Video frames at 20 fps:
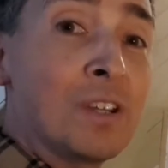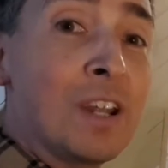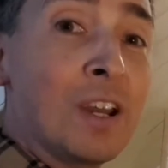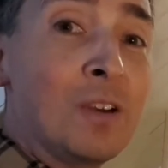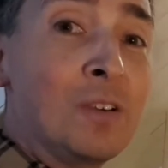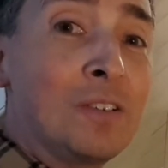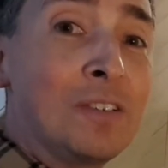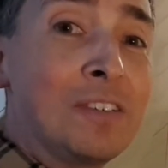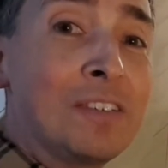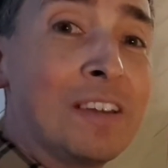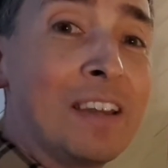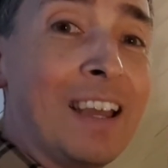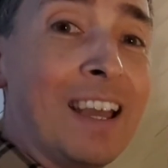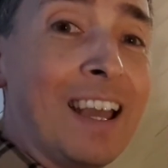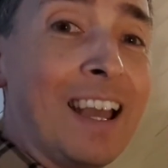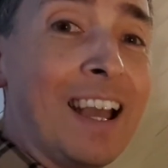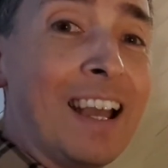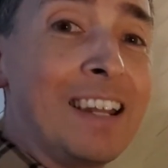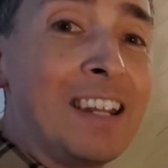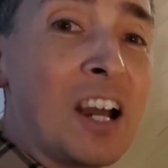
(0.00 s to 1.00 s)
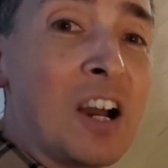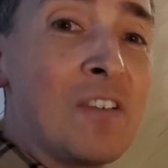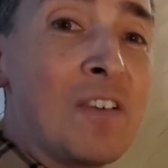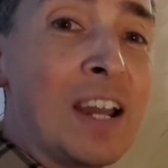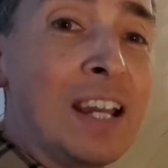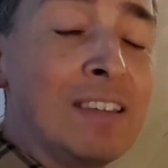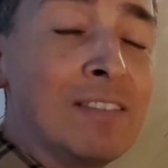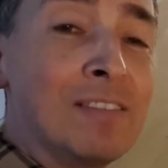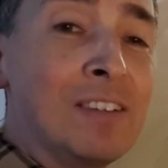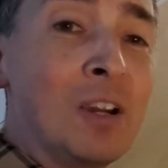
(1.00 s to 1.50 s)
notes, and our
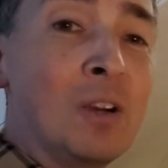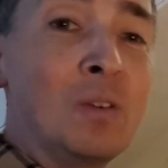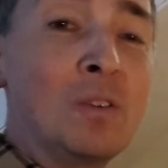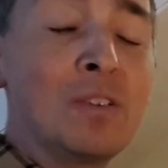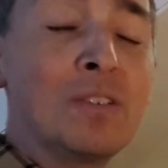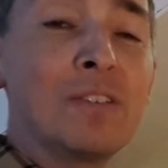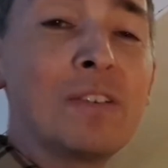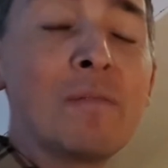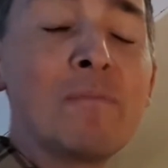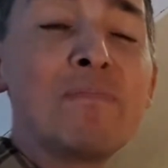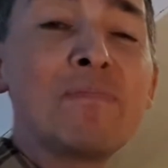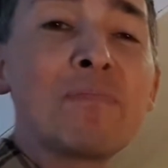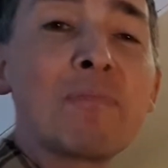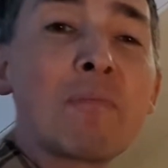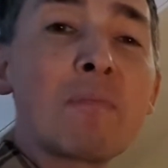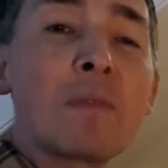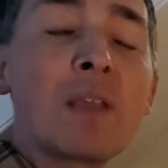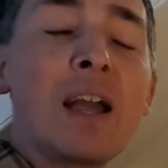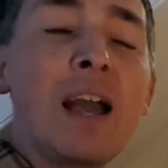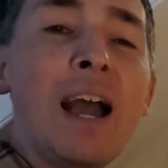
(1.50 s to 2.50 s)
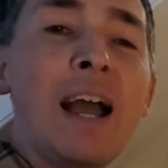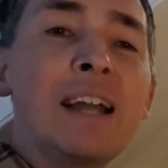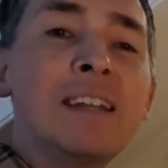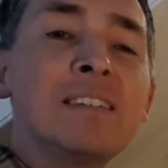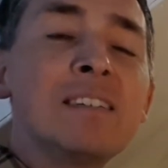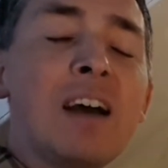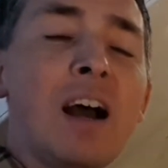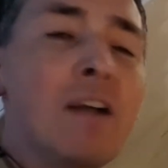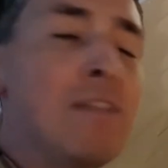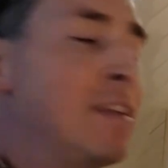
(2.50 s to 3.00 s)
eighth notes.
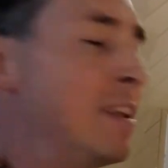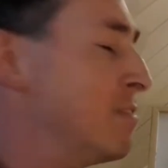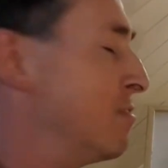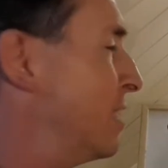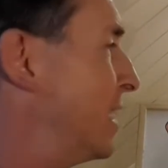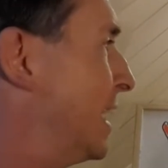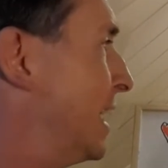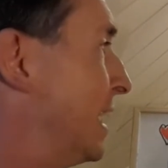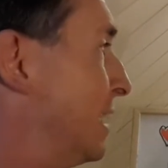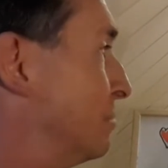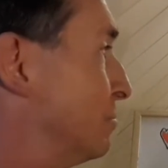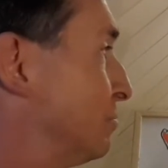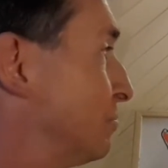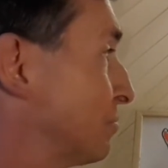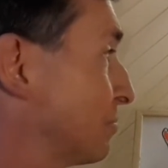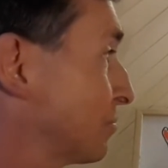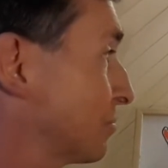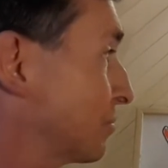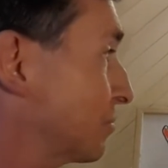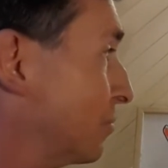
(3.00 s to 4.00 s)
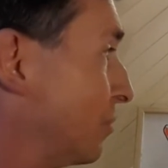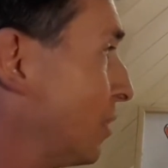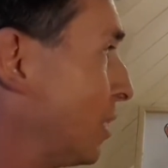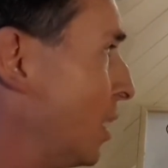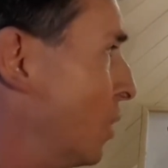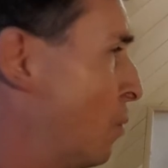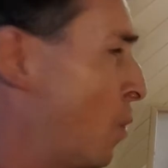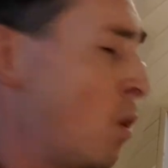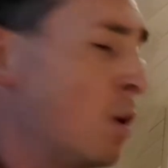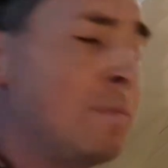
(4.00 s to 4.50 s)
And I think really
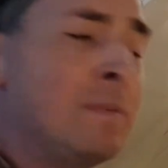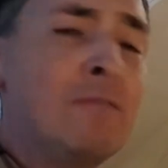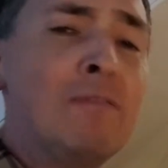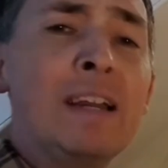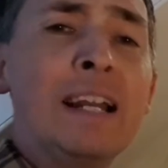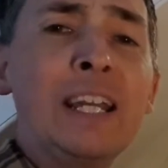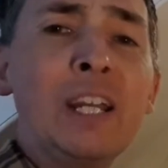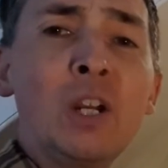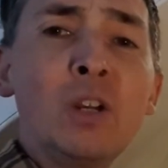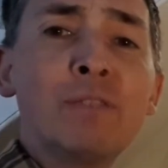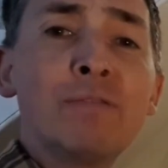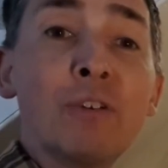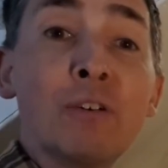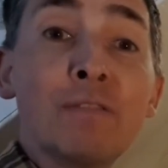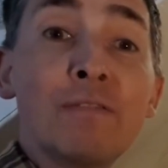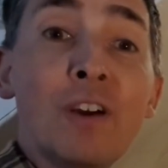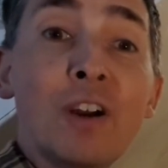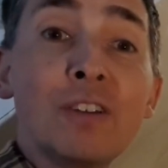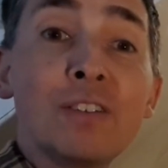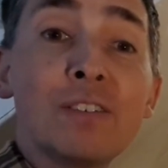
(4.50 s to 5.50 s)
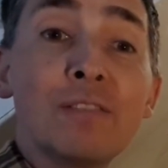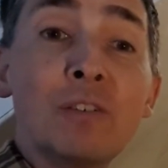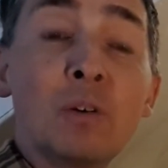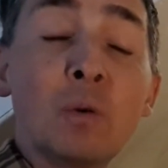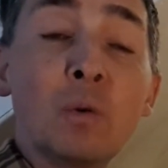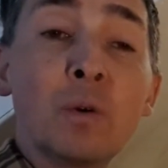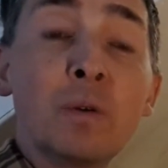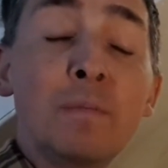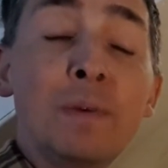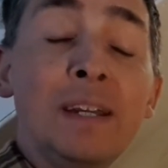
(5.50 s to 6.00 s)
what would be really useful first of all
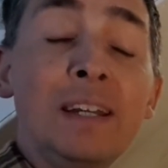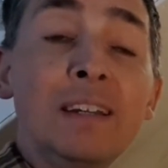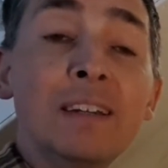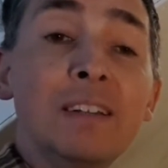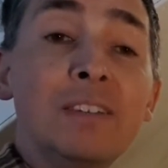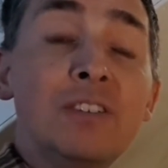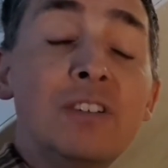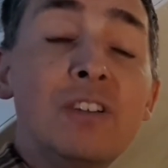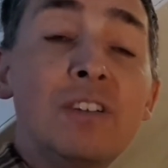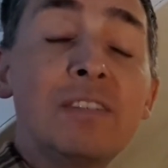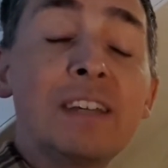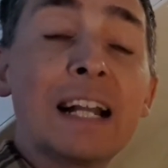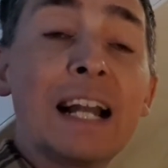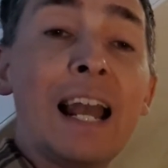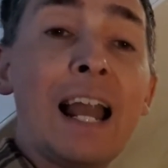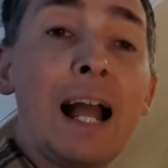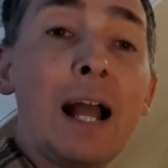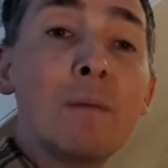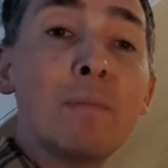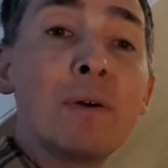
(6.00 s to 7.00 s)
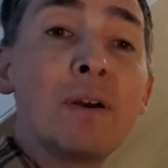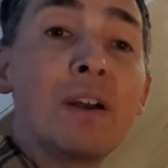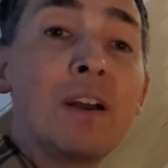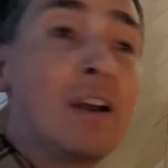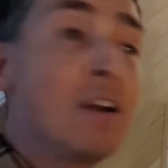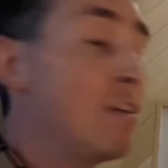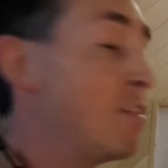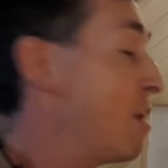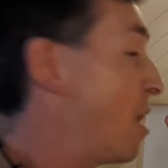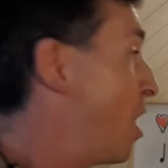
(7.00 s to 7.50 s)
would be to just clap
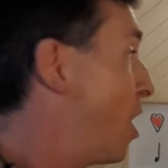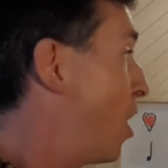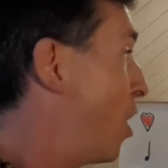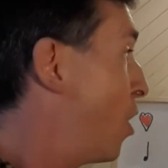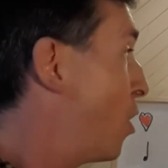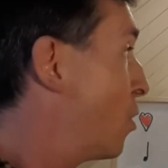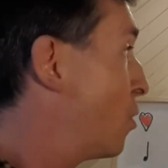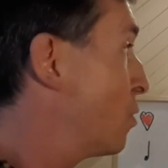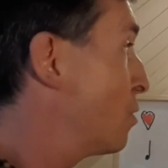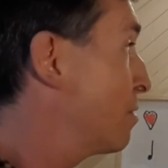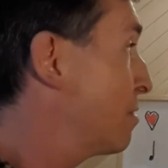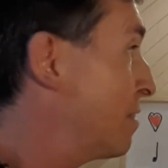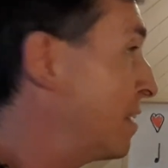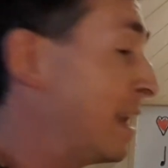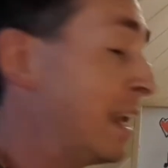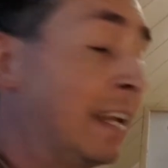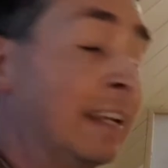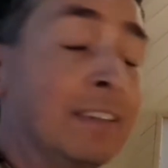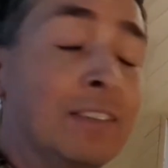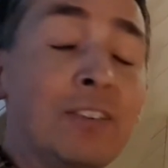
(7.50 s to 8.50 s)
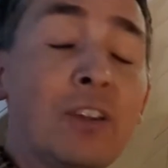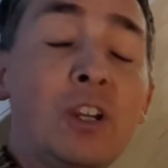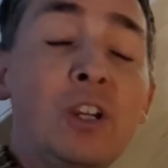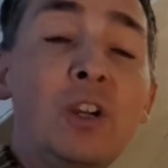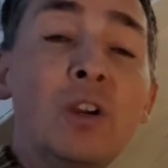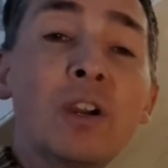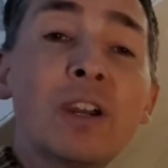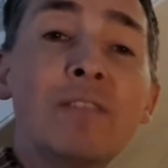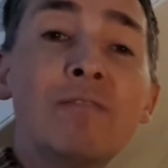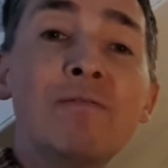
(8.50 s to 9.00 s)
the whole thing so
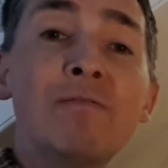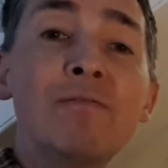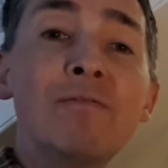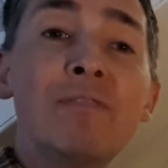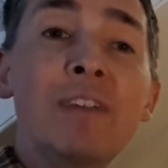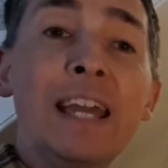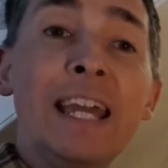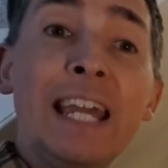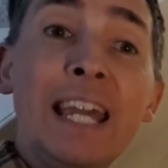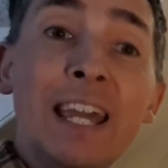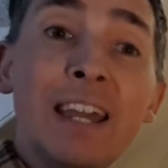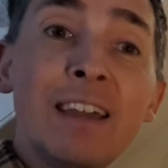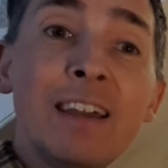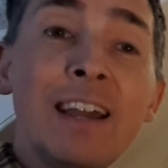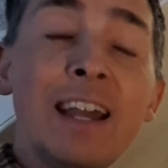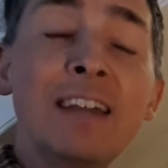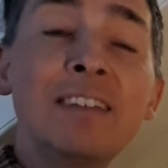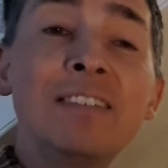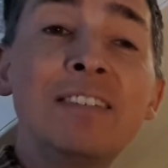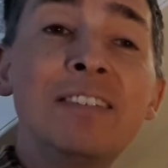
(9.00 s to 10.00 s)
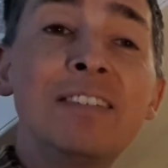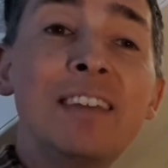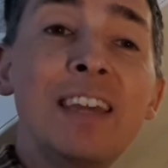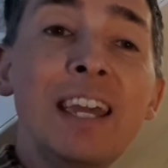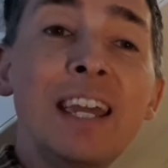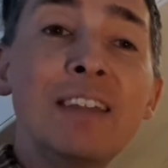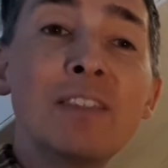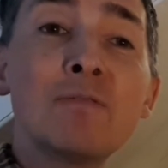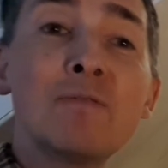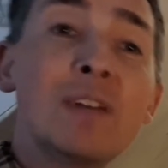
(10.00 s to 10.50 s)
you can hear and
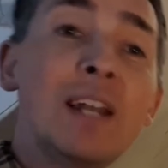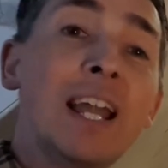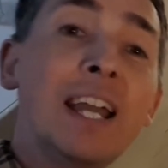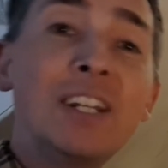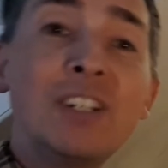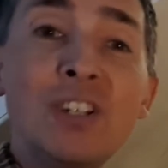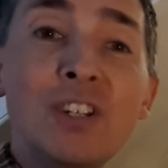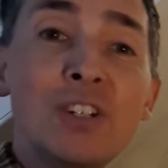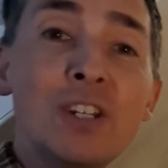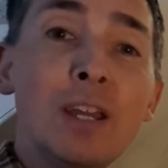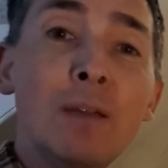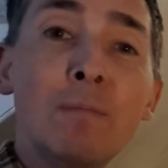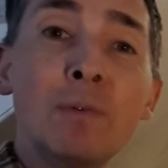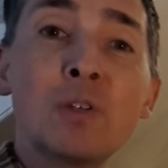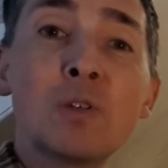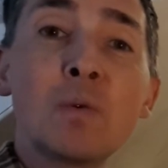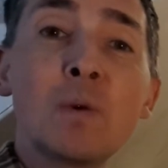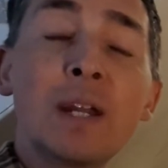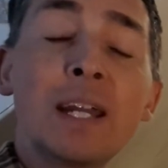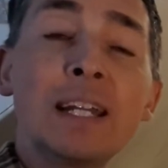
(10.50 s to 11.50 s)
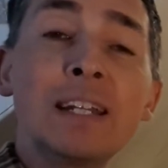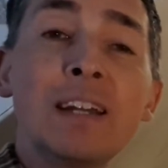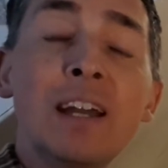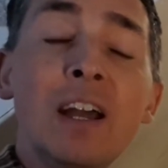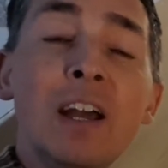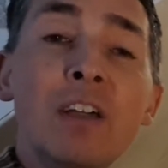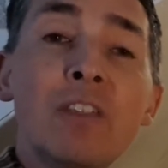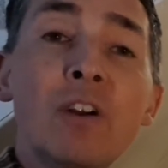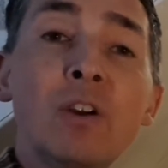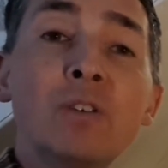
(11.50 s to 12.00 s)
see the relationship between
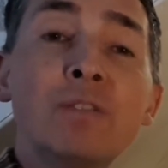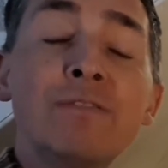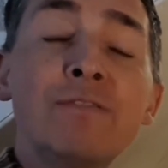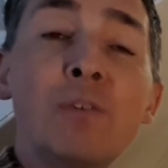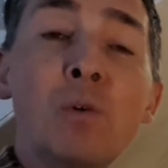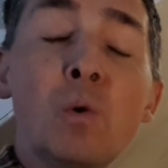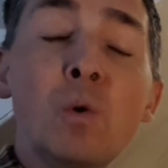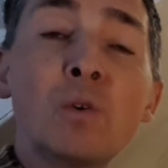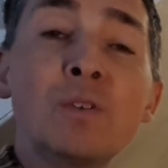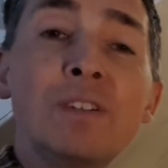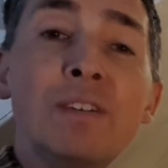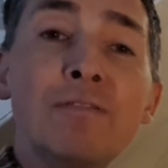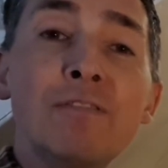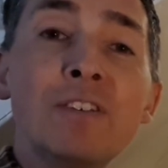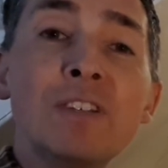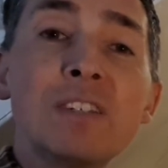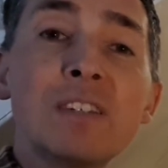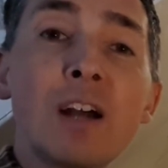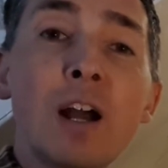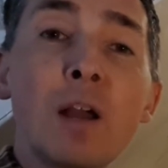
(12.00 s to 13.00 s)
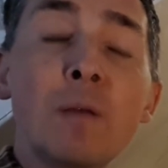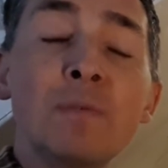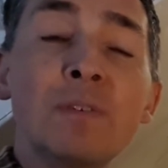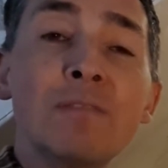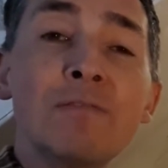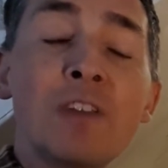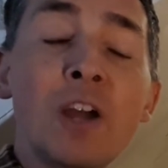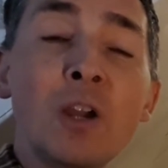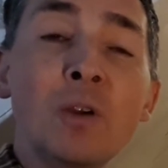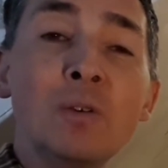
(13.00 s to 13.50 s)
those 4 different types
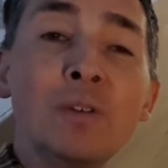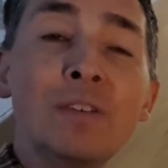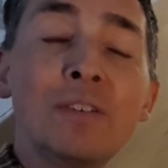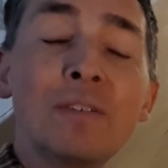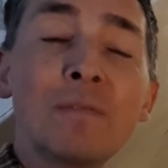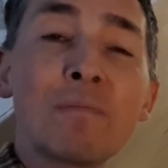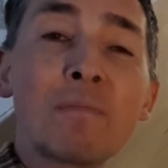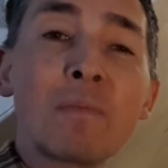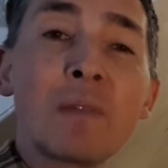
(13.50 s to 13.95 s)
of notes.